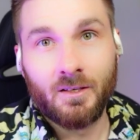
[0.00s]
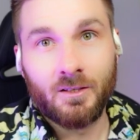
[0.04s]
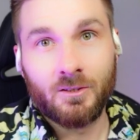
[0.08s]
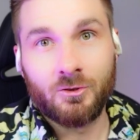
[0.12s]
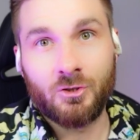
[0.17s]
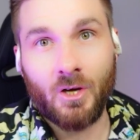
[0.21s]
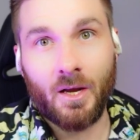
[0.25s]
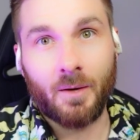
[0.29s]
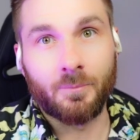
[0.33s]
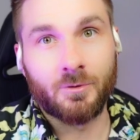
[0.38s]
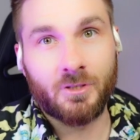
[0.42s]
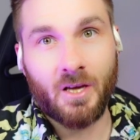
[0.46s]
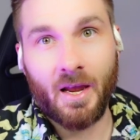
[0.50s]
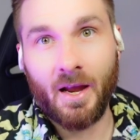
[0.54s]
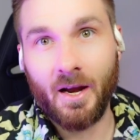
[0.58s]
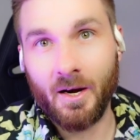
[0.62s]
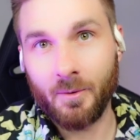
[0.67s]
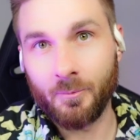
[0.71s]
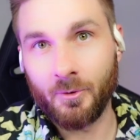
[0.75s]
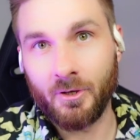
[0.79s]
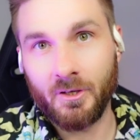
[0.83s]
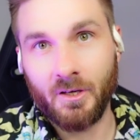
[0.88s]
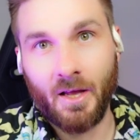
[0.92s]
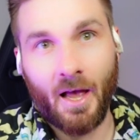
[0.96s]
James
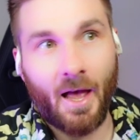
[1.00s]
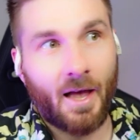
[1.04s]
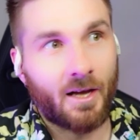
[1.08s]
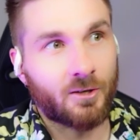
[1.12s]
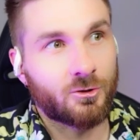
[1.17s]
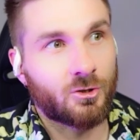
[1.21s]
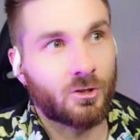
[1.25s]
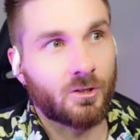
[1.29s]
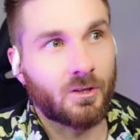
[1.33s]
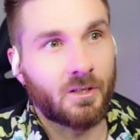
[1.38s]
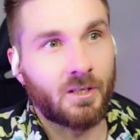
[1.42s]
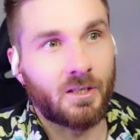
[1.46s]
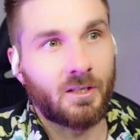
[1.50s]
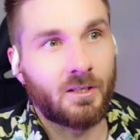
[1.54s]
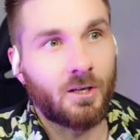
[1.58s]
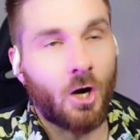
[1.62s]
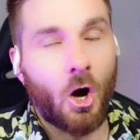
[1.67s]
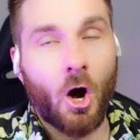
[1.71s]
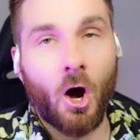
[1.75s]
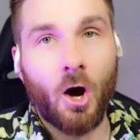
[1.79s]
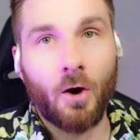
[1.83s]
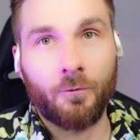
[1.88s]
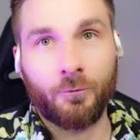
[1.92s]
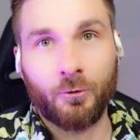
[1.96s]
Cameron actually
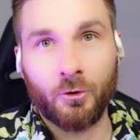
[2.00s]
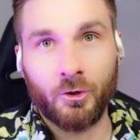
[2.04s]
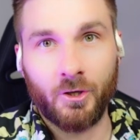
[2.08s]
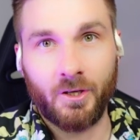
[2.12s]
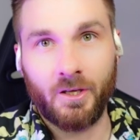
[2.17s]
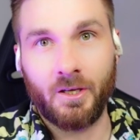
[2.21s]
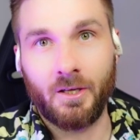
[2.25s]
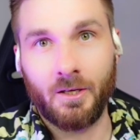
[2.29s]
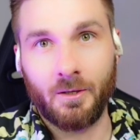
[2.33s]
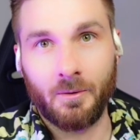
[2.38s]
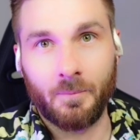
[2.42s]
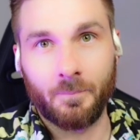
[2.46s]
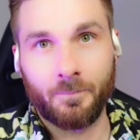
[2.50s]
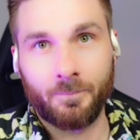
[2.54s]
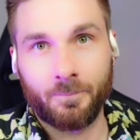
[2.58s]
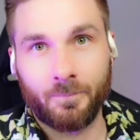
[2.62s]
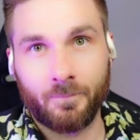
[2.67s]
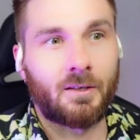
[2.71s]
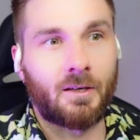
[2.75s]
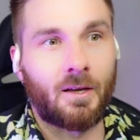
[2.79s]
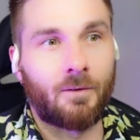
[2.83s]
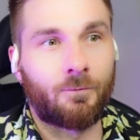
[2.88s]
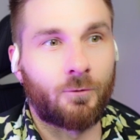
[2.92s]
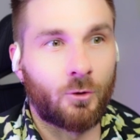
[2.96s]
offered him,
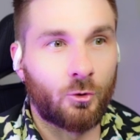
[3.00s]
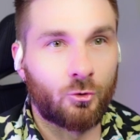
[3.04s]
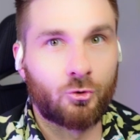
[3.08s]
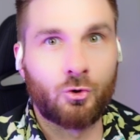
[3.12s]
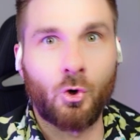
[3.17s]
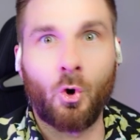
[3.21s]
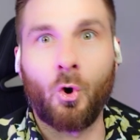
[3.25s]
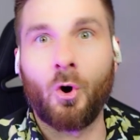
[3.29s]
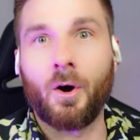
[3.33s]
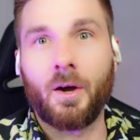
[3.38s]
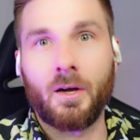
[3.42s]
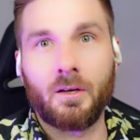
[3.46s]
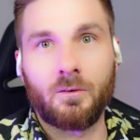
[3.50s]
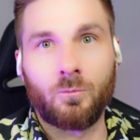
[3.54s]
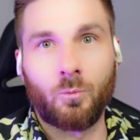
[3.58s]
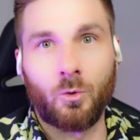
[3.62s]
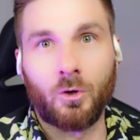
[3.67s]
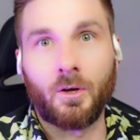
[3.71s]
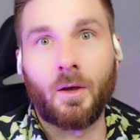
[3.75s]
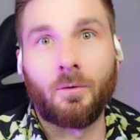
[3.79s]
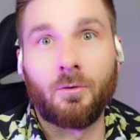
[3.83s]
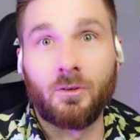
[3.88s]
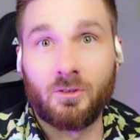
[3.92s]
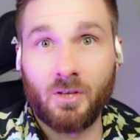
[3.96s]
if you join, we'll
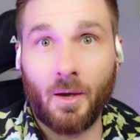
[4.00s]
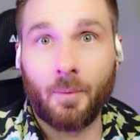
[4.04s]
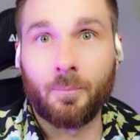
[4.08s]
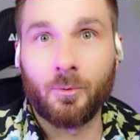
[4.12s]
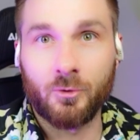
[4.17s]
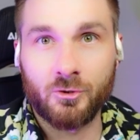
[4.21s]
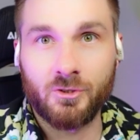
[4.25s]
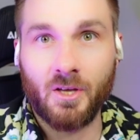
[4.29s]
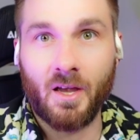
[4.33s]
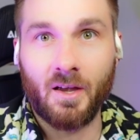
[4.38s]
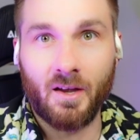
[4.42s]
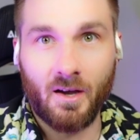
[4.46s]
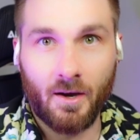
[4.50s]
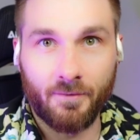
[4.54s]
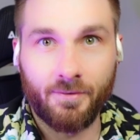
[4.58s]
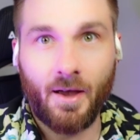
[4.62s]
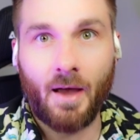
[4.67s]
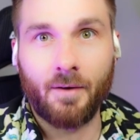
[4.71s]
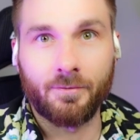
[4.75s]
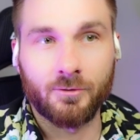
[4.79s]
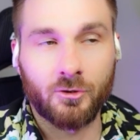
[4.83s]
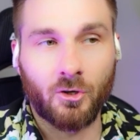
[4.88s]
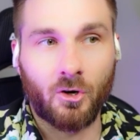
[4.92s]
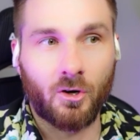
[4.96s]
give you 10% of
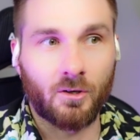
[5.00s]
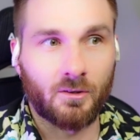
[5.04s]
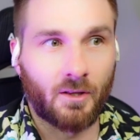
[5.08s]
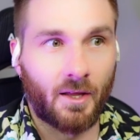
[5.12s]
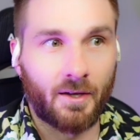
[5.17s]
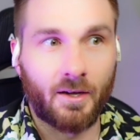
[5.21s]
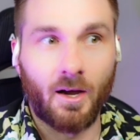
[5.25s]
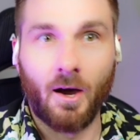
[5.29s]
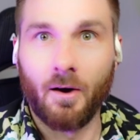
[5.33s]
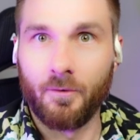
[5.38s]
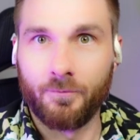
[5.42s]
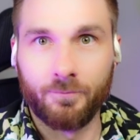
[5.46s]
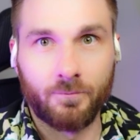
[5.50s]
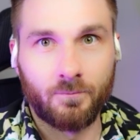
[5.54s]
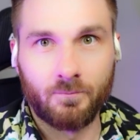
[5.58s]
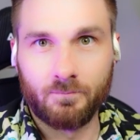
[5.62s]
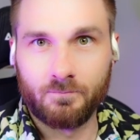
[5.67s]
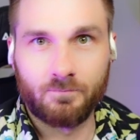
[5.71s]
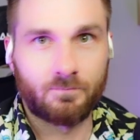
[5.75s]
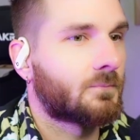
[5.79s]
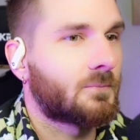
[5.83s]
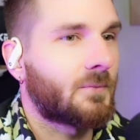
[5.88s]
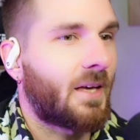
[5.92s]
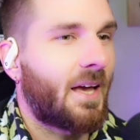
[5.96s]
Avatar, like of,
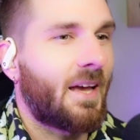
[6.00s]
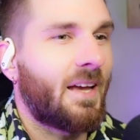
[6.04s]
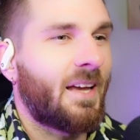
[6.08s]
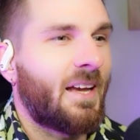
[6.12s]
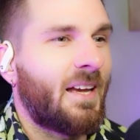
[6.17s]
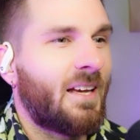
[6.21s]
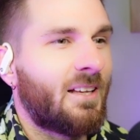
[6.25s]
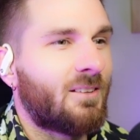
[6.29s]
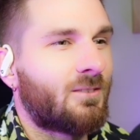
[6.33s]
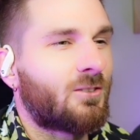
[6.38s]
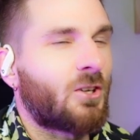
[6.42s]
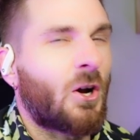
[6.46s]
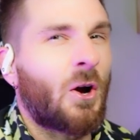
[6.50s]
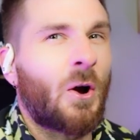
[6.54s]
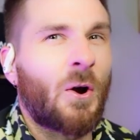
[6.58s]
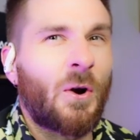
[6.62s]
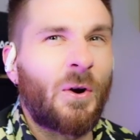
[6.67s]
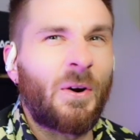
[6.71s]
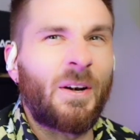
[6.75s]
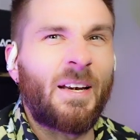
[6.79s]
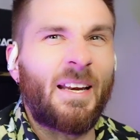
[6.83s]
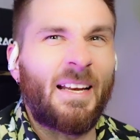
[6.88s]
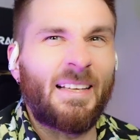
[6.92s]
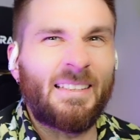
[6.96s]
and he
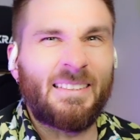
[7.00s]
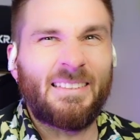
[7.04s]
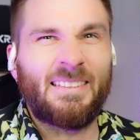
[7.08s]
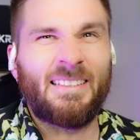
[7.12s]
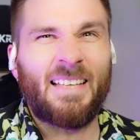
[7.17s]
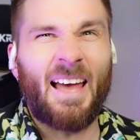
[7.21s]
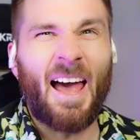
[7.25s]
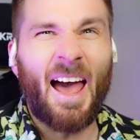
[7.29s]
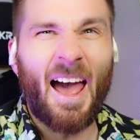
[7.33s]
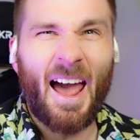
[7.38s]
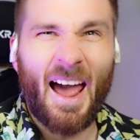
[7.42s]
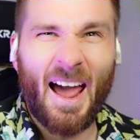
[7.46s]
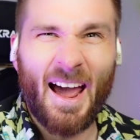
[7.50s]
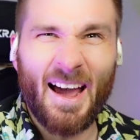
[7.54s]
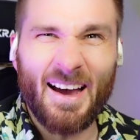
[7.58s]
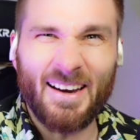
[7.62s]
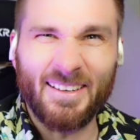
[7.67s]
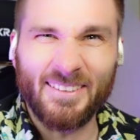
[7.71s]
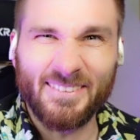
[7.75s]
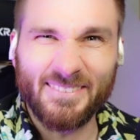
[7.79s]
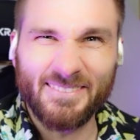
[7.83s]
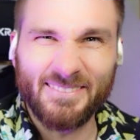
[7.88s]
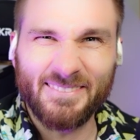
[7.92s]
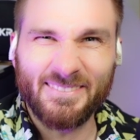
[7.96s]
turned it
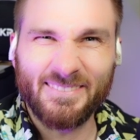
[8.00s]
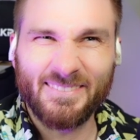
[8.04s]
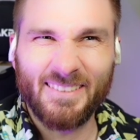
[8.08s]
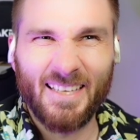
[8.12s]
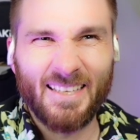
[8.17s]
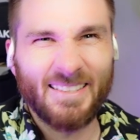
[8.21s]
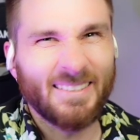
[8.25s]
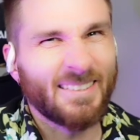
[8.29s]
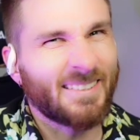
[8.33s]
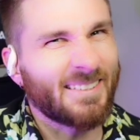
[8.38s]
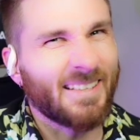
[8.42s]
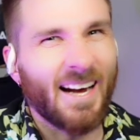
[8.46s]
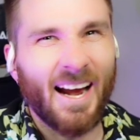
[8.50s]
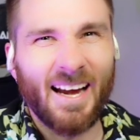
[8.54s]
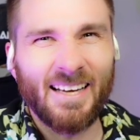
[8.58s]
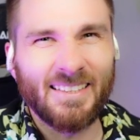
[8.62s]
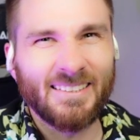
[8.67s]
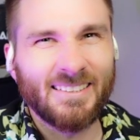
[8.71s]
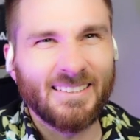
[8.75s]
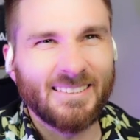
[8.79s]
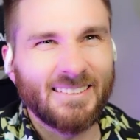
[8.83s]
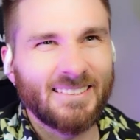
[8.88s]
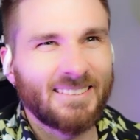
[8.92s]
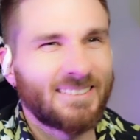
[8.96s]
down. That's
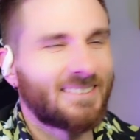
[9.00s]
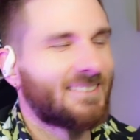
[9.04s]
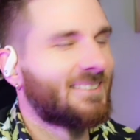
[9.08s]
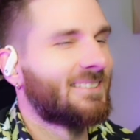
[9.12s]
crazy.